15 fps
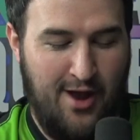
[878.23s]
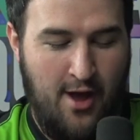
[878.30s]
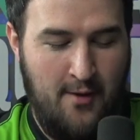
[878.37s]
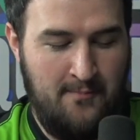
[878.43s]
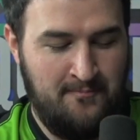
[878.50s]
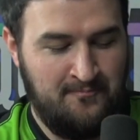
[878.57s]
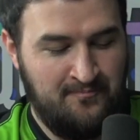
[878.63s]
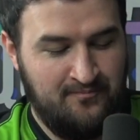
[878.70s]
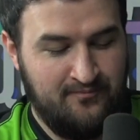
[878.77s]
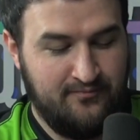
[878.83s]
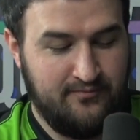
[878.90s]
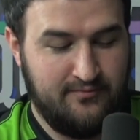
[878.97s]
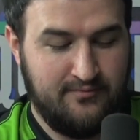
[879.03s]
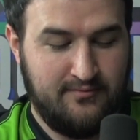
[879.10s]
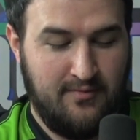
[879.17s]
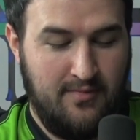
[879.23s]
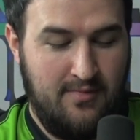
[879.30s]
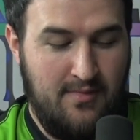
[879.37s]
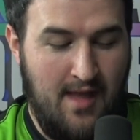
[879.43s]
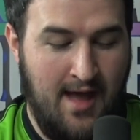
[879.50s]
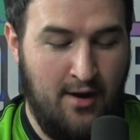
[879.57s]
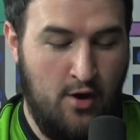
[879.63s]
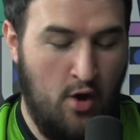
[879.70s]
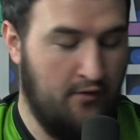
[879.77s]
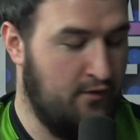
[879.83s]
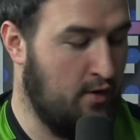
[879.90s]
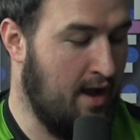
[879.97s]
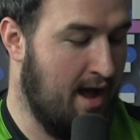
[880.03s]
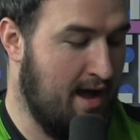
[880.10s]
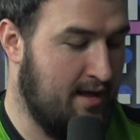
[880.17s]
know, I don't know if
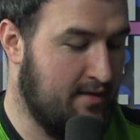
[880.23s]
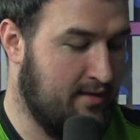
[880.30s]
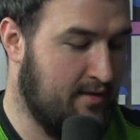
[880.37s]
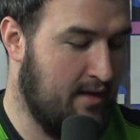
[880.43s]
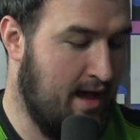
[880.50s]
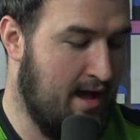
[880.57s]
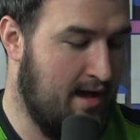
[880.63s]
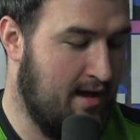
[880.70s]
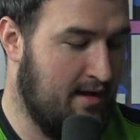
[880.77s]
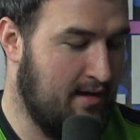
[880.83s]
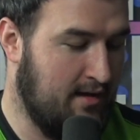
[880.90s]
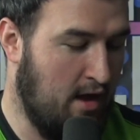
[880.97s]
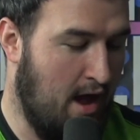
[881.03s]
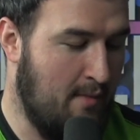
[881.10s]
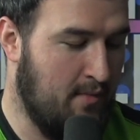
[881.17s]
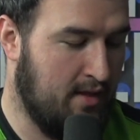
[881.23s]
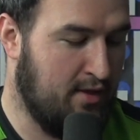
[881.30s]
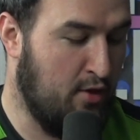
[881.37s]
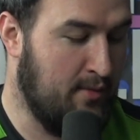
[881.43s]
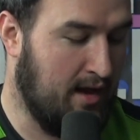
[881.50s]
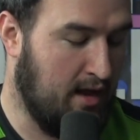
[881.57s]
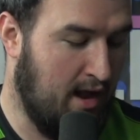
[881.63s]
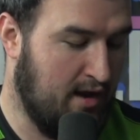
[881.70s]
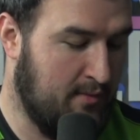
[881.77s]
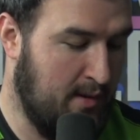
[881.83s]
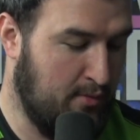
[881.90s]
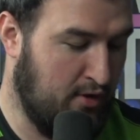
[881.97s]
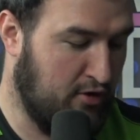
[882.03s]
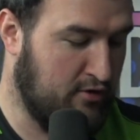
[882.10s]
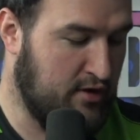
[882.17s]
you guys, I'm assuming a lot of
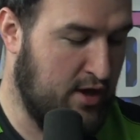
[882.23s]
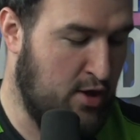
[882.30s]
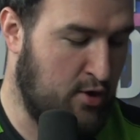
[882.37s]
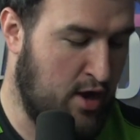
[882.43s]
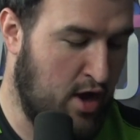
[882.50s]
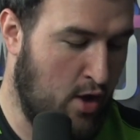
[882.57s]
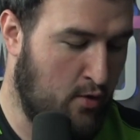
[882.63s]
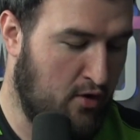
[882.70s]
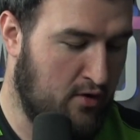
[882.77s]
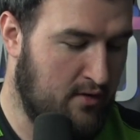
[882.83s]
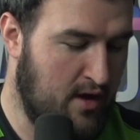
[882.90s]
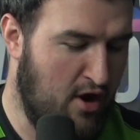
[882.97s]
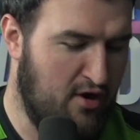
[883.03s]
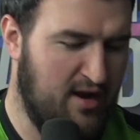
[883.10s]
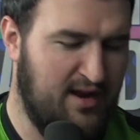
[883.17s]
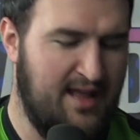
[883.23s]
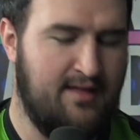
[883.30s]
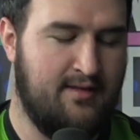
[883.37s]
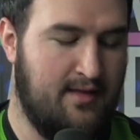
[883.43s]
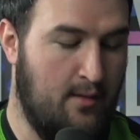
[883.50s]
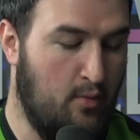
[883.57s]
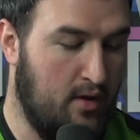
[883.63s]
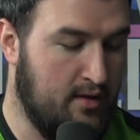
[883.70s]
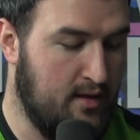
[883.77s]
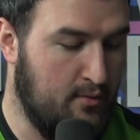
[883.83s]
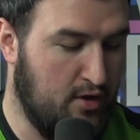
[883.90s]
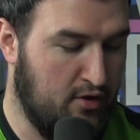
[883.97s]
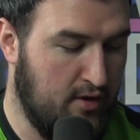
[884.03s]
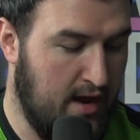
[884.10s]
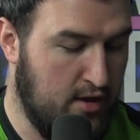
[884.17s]
people that are into Yu-Gi-Oh! Are at least somewhat
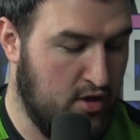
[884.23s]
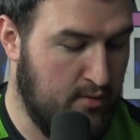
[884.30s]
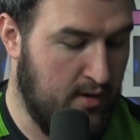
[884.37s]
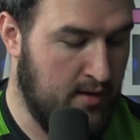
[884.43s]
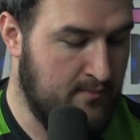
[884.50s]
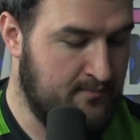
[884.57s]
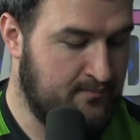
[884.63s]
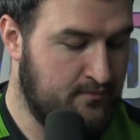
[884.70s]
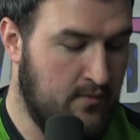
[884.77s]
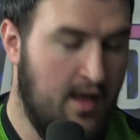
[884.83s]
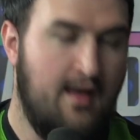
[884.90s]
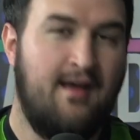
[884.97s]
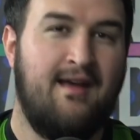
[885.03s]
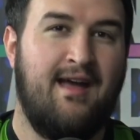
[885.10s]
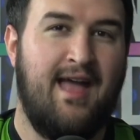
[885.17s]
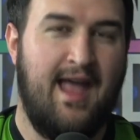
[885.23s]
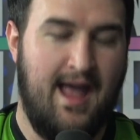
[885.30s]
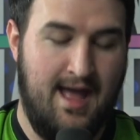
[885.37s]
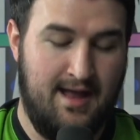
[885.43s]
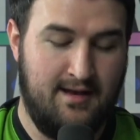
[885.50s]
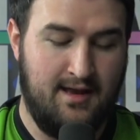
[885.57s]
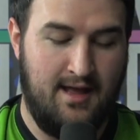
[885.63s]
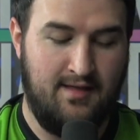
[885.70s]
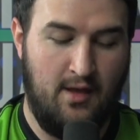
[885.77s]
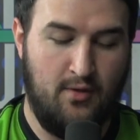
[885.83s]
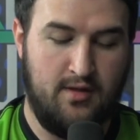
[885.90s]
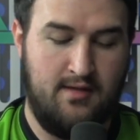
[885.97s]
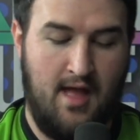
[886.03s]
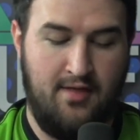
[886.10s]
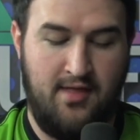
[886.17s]
similar in age to me. And there
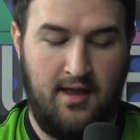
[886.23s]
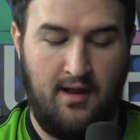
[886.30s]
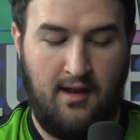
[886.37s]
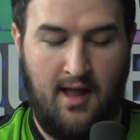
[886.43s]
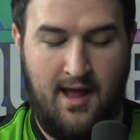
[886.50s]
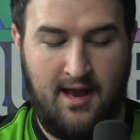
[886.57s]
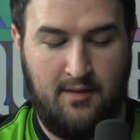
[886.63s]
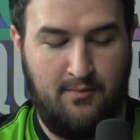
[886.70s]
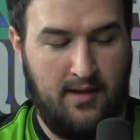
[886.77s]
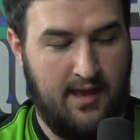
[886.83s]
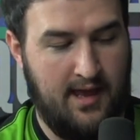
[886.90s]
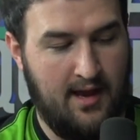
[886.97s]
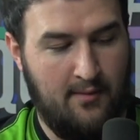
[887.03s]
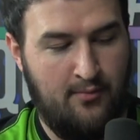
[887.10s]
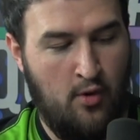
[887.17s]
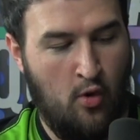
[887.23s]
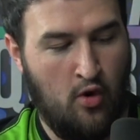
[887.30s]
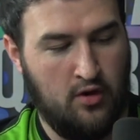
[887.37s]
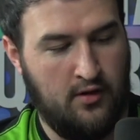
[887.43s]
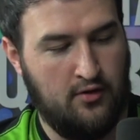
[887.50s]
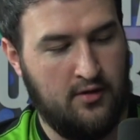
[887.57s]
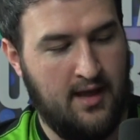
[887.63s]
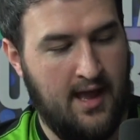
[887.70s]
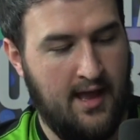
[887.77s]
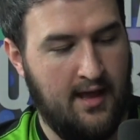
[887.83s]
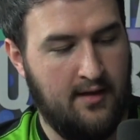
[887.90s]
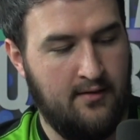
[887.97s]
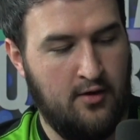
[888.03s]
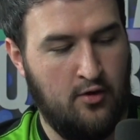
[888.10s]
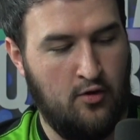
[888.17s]
was nothing like being a poor little
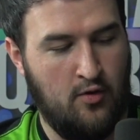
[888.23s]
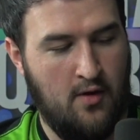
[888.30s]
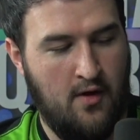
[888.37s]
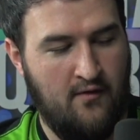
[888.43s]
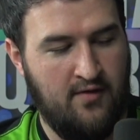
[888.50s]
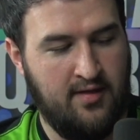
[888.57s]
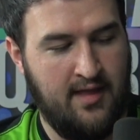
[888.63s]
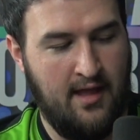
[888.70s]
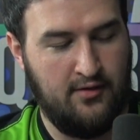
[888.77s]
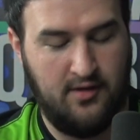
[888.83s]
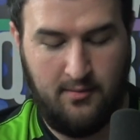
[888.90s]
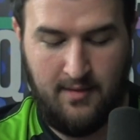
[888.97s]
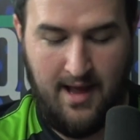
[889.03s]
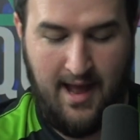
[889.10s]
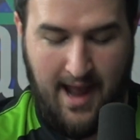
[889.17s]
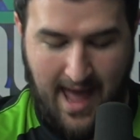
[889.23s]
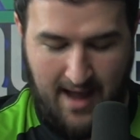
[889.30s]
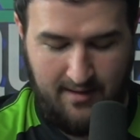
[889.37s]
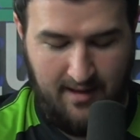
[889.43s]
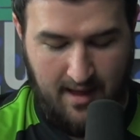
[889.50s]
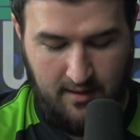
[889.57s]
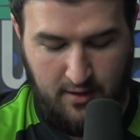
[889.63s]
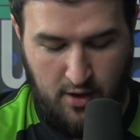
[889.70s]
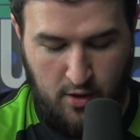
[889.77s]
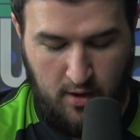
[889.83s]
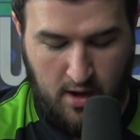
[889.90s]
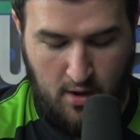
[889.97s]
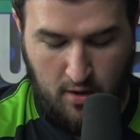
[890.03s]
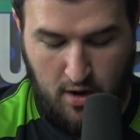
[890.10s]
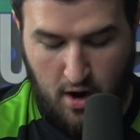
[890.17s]
kid who seldom got access to
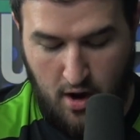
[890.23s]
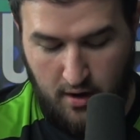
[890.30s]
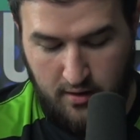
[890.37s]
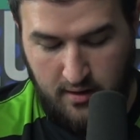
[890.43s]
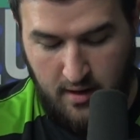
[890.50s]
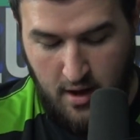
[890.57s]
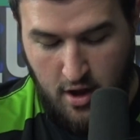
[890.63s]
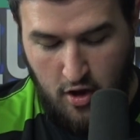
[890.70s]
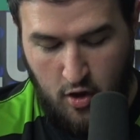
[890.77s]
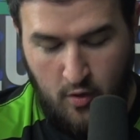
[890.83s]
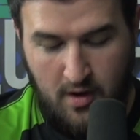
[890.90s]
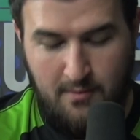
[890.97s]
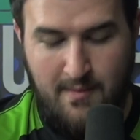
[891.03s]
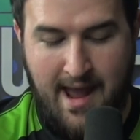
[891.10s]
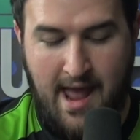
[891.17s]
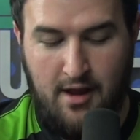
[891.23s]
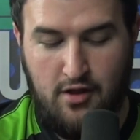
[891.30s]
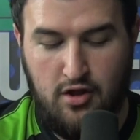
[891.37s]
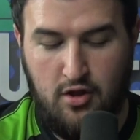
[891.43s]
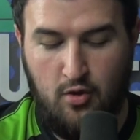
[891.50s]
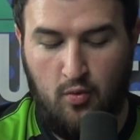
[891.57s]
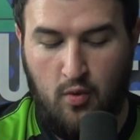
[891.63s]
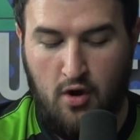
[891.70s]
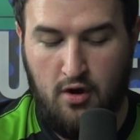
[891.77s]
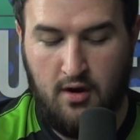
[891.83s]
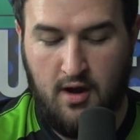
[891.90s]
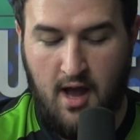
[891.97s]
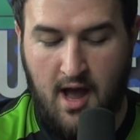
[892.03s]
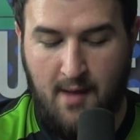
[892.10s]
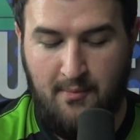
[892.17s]
Yu-Gi-Oh! Cards, who had managed to
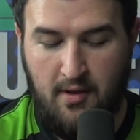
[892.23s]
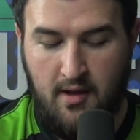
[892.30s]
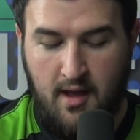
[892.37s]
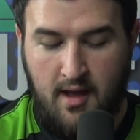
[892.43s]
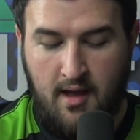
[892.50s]
work up